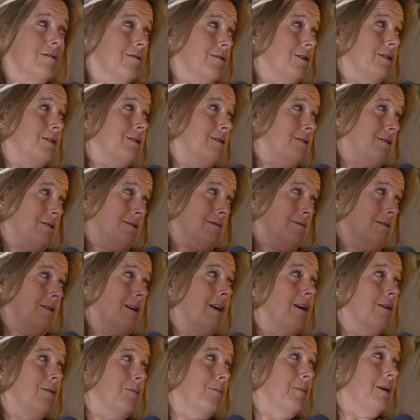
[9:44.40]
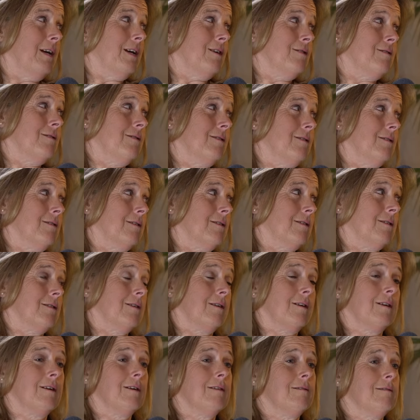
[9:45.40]
Chris helped me out of the
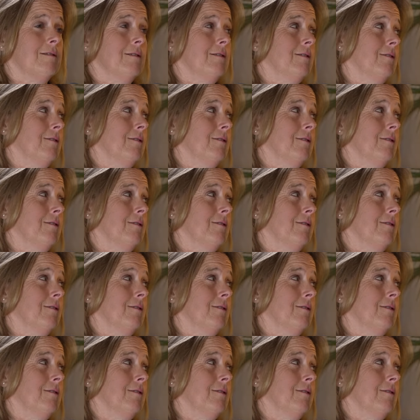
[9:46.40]
car and